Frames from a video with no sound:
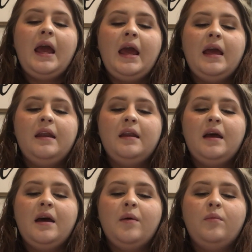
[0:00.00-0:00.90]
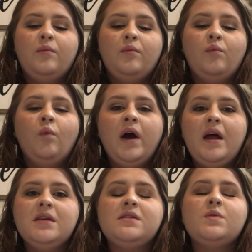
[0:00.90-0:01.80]
And
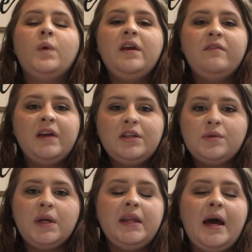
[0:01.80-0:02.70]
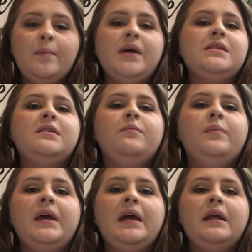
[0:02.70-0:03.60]
what a sweet victory that must have
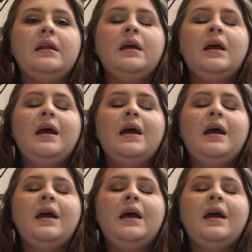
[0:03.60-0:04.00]
been.